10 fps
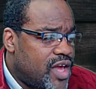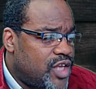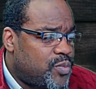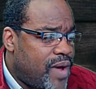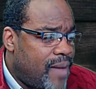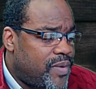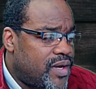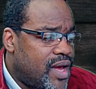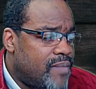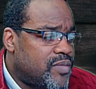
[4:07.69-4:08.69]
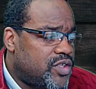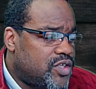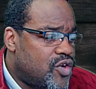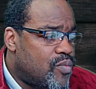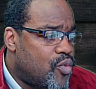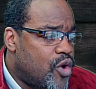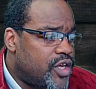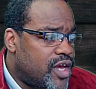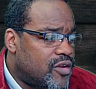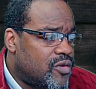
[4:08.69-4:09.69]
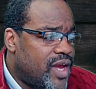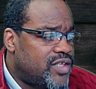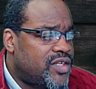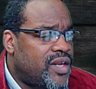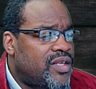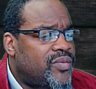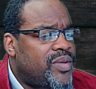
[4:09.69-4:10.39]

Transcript: lights popping up, still more yellow lights than anything.